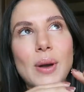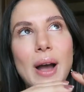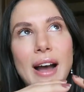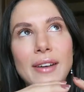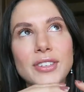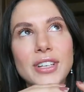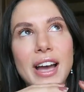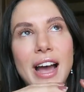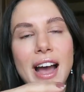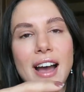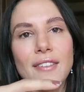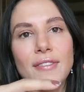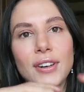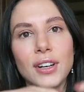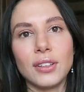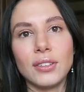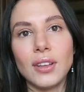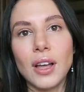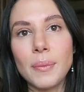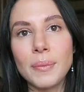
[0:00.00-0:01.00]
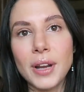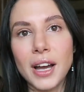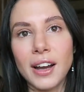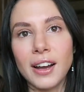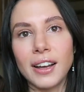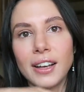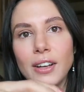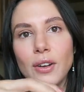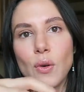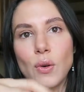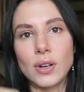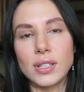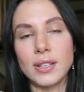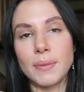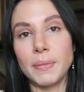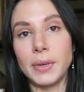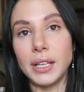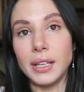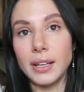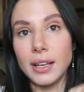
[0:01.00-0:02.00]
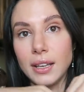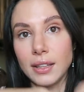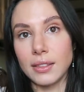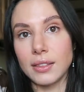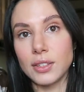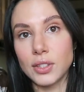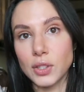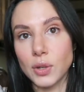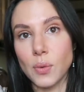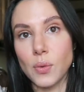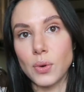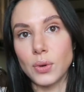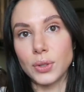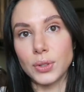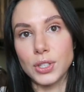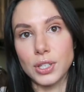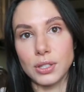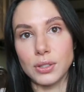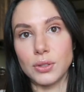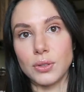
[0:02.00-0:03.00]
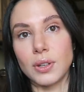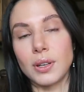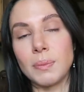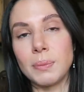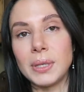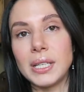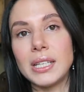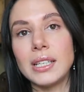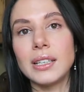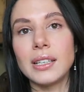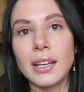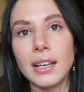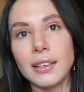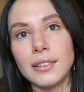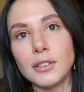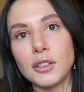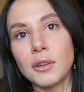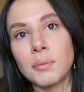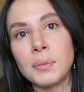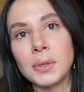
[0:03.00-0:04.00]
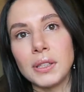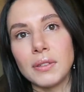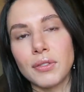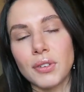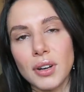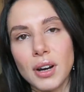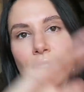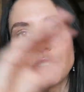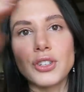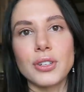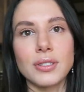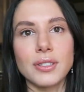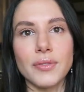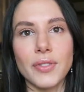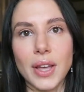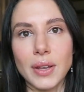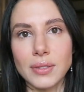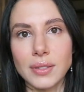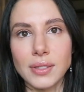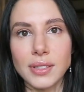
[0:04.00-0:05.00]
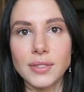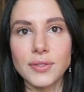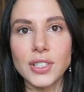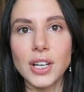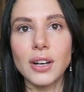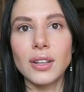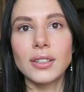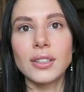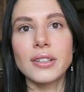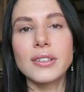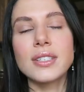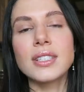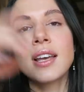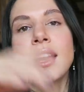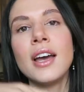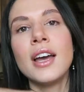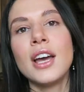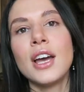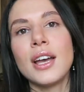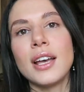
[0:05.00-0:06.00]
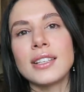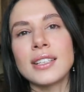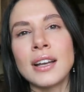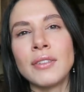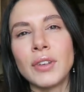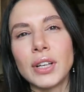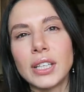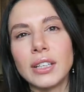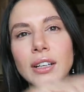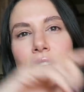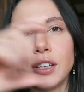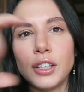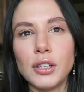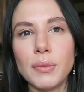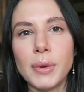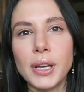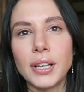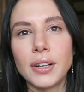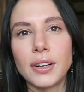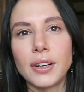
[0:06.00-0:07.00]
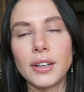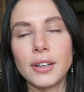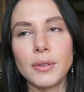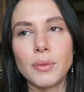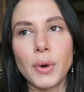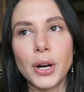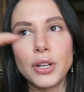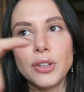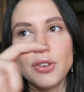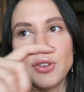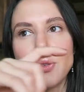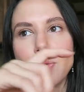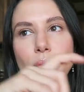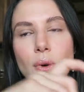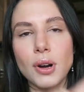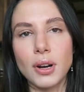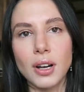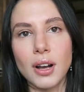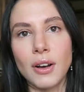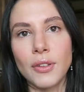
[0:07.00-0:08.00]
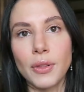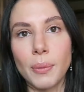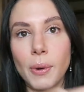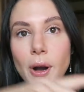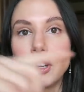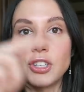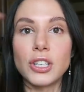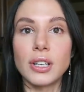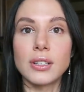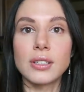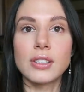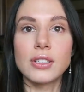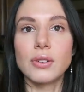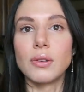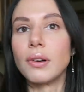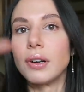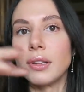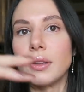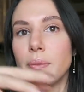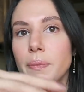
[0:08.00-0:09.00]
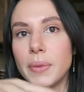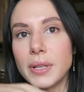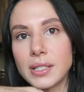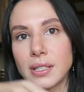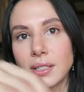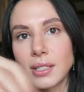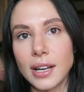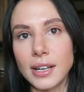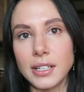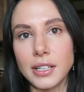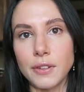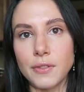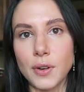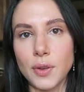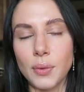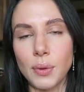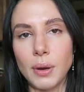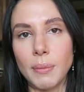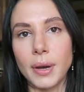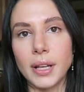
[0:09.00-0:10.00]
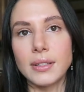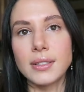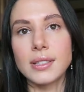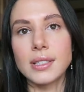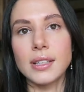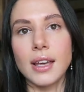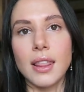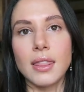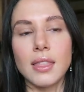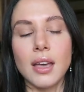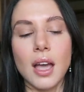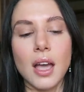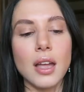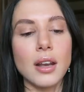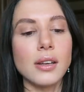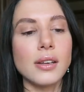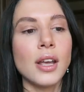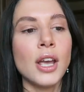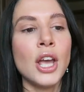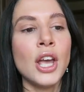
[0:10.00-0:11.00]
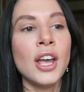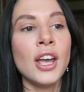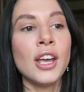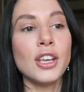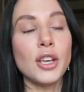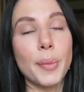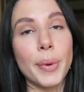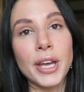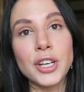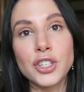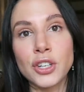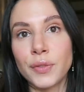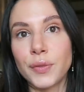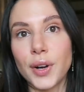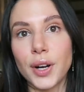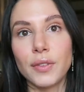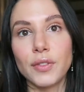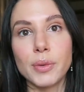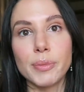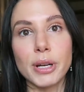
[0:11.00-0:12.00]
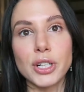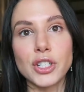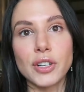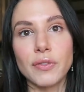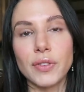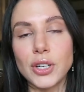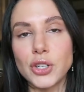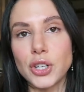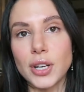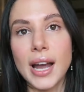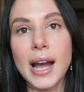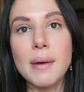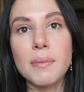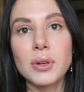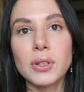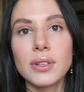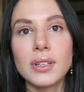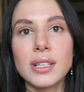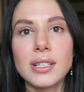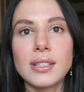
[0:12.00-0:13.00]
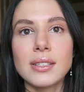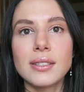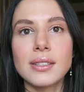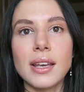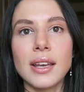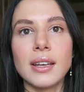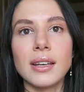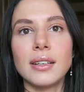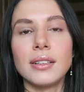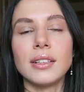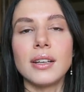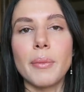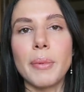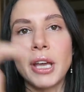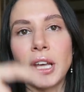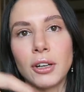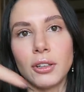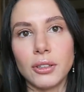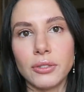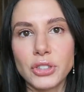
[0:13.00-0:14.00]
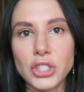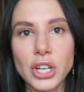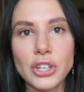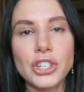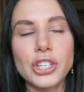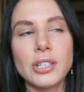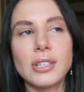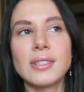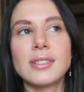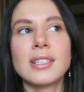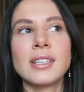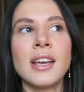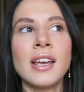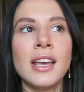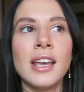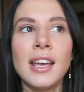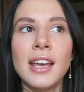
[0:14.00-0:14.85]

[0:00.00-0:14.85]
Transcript: you have to have an alumni or somebody in the school to compete and compete for hundreds of thousands of dollars. It's kind of like an incubator where you work on the project or the business idea for three months and then you pitch in front of a bunch of venture capitalists and a panel of judges